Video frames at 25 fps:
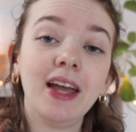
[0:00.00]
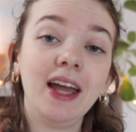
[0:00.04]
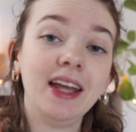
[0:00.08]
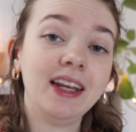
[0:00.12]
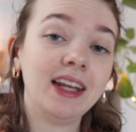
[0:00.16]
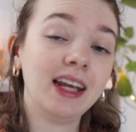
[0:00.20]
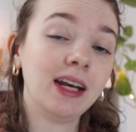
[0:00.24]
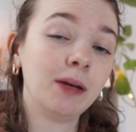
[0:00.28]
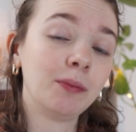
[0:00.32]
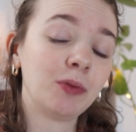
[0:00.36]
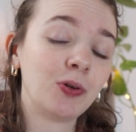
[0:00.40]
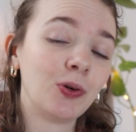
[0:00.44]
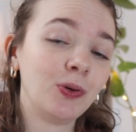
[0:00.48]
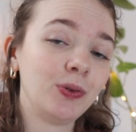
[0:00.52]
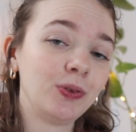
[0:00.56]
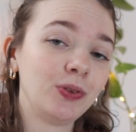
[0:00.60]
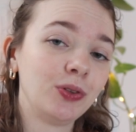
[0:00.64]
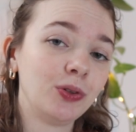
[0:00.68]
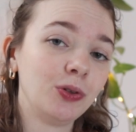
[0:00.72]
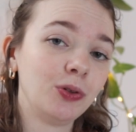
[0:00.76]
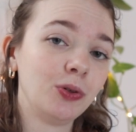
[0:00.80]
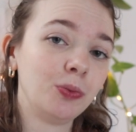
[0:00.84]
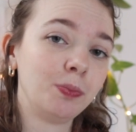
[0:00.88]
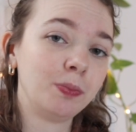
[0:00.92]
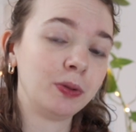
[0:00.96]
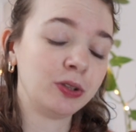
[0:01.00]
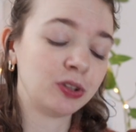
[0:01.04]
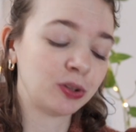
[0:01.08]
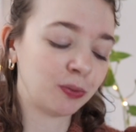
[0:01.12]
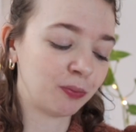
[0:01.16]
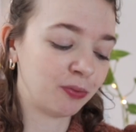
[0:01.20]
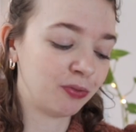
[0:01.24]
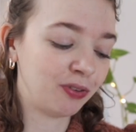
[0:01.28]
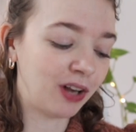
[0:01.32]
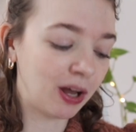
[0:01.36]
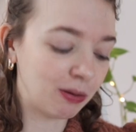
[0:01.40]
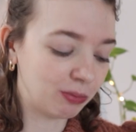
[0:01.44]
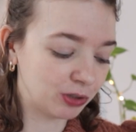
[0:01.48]
And then I'm going to put some
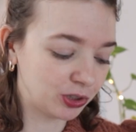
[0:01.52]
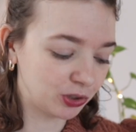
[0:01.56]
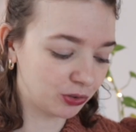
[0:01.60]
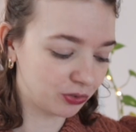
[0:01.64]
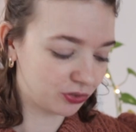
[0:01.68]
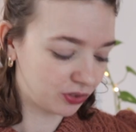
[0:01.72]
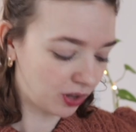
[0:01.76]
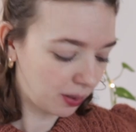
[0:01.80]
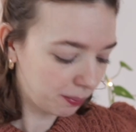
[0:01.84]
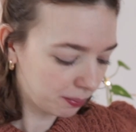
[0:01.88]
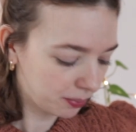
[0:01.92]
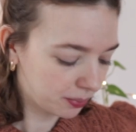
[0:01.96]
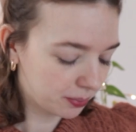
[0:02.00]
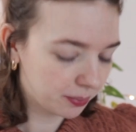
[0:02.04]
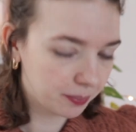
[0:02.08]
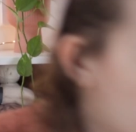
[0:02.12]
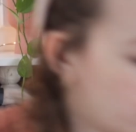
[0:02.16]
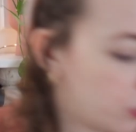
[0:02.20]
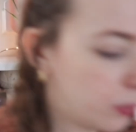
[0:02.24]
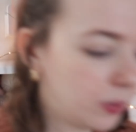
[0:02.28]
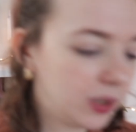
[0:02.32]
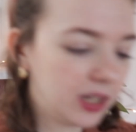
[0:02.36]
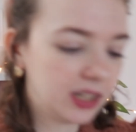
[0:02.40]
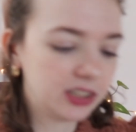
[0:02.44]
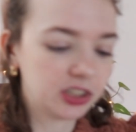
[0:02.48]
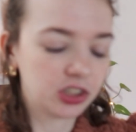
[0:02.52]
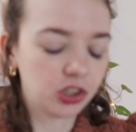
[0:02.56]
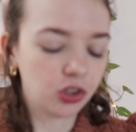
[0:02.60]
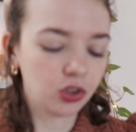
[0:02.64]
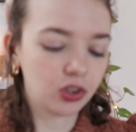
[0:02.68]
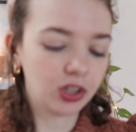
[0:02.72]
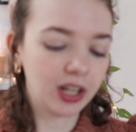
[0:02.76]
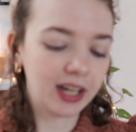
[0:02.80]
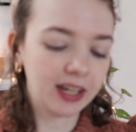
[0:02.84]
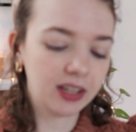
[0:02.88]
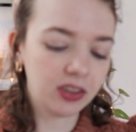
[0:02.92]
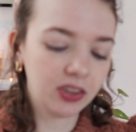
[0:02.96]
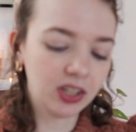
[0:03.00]
flowers on top, which look
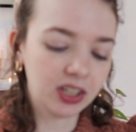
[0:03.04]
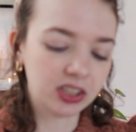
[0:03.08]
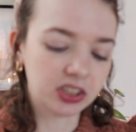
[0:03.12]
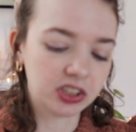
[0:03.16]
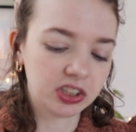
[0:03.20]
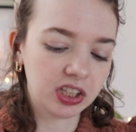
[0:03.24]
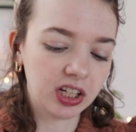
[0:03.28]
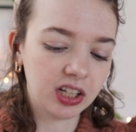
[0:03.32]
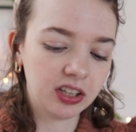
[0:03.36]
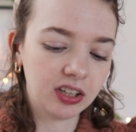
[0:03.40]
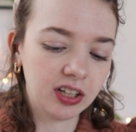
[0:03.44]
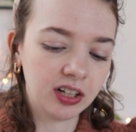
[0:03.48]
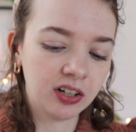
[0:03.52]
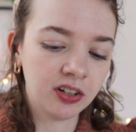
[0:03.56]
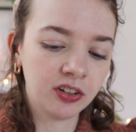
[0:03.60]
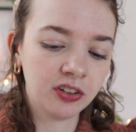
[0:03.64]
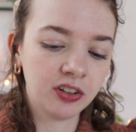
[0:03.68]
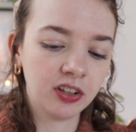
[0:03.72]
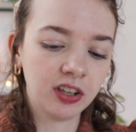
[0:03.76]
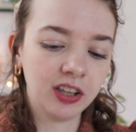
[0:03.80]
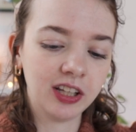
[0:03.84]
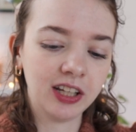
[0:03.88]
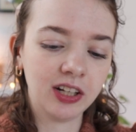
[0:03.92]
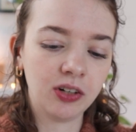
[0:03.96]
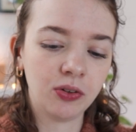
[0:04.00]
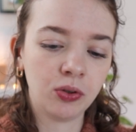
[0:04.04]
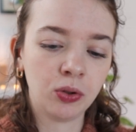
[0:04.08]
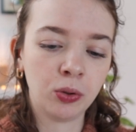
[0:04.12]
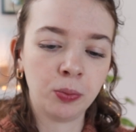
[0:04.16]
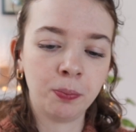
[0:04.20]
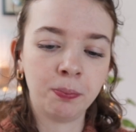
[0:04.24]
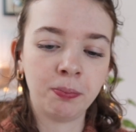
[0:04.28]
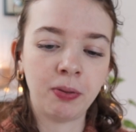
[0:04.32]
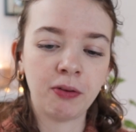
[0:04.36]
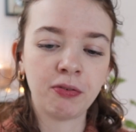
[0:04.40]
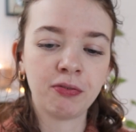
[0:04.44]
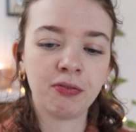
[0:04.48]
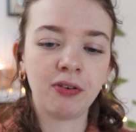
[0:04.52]
like this, and they are the little
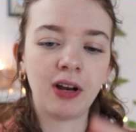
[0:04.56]
puff